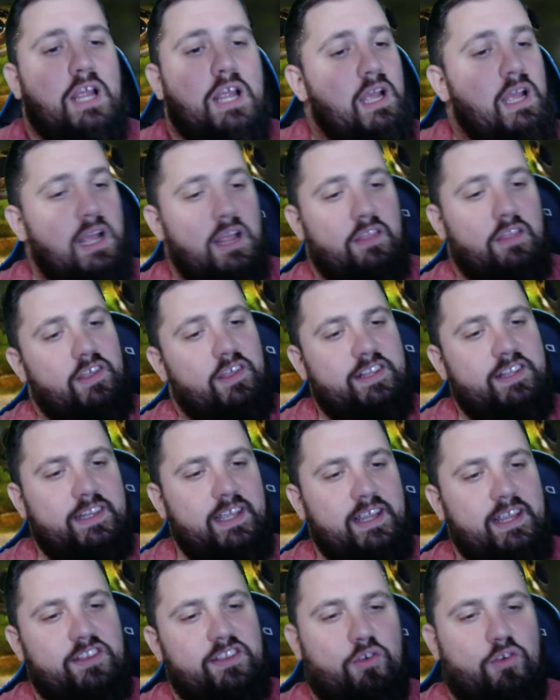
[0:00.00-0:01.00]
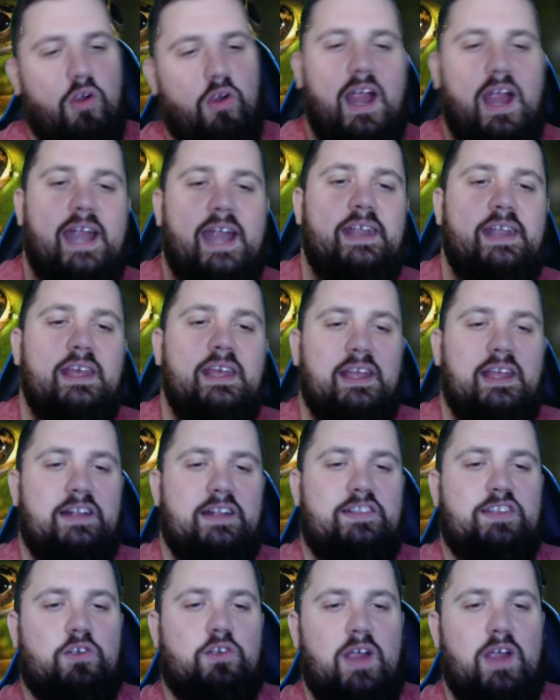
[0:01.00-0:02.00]
This thing's great. It's a
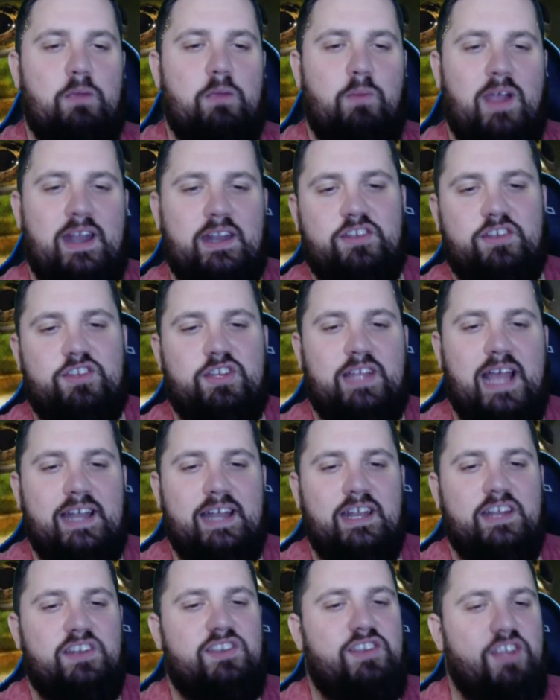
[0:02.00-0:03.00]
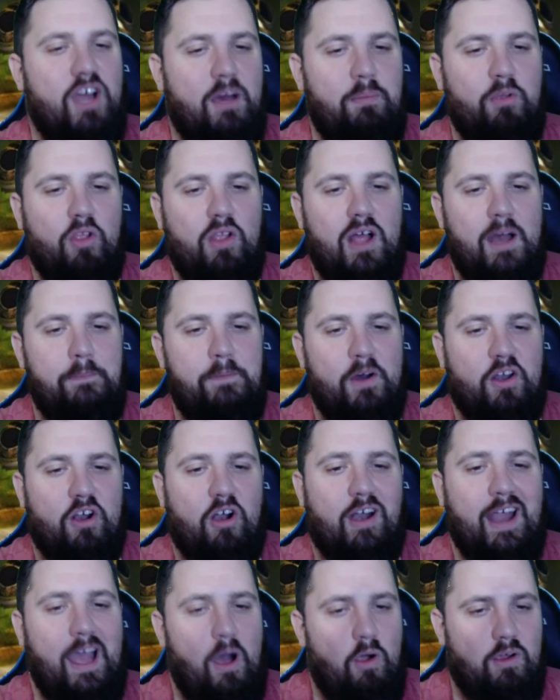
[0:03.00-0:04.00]
great way to kind of double up on our
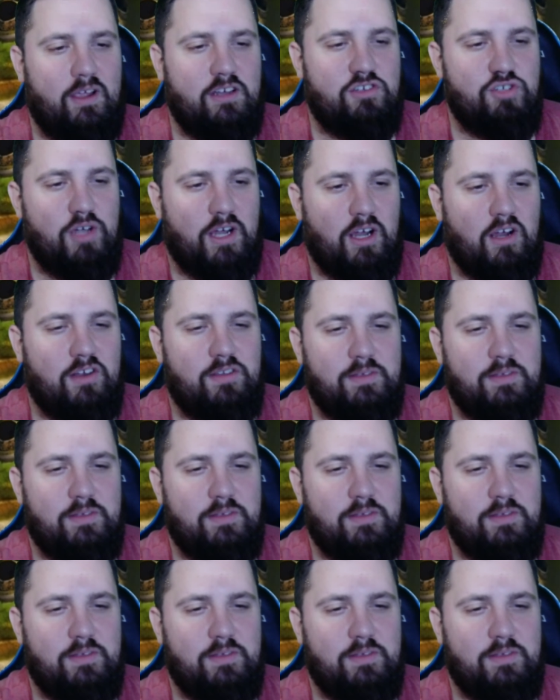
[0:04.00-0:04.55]
Helga triggers because